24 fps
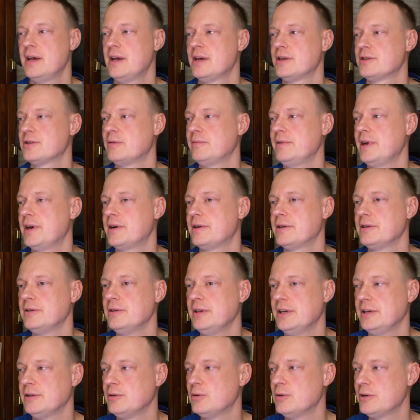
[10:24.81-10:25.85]
So we are
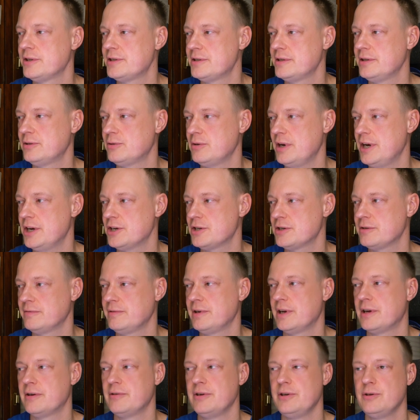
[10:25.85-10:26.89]
in good situation.
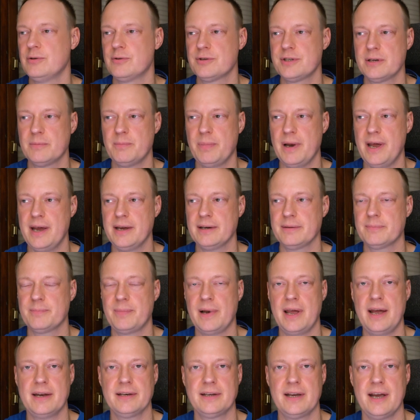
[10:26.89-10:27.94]
We are using
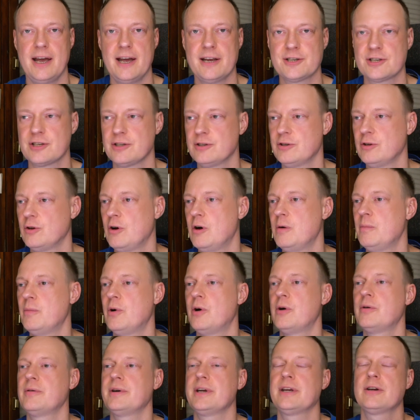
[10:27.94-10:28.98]
plan cache, no
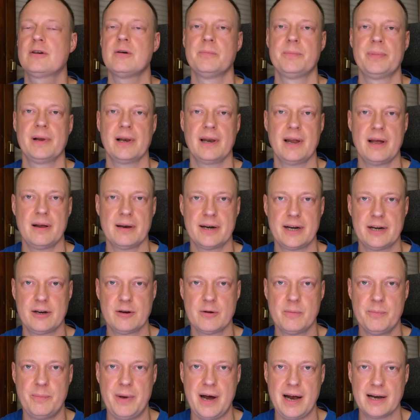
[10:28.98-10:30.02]
more
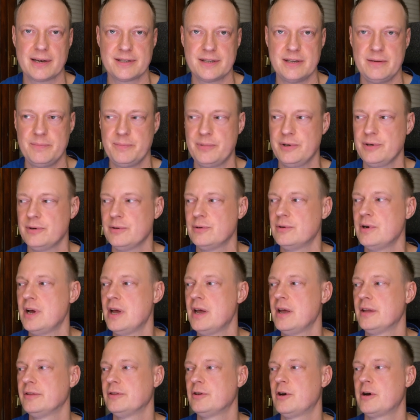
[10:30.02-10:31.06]
recompile CPU,
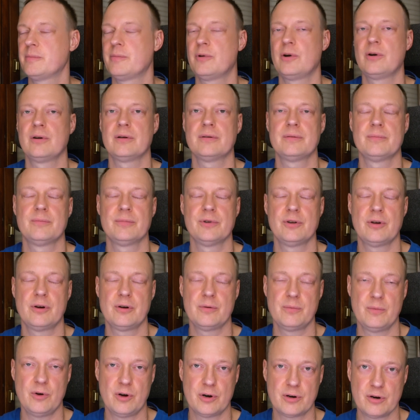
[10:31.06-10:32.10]

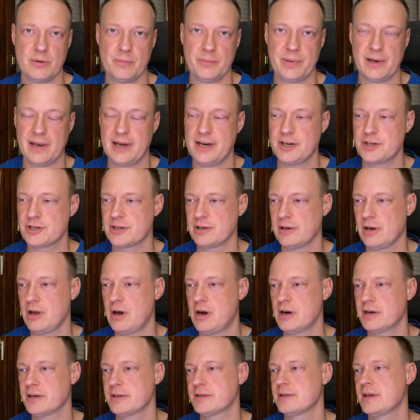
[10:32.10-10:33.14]
no more compilation
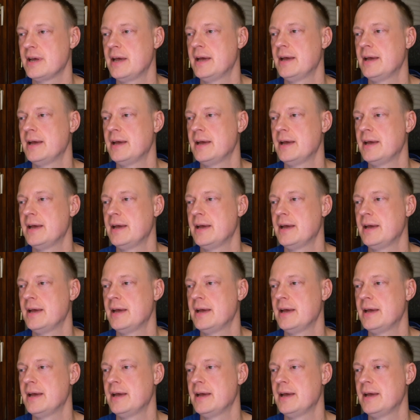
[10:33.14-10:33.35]
locks.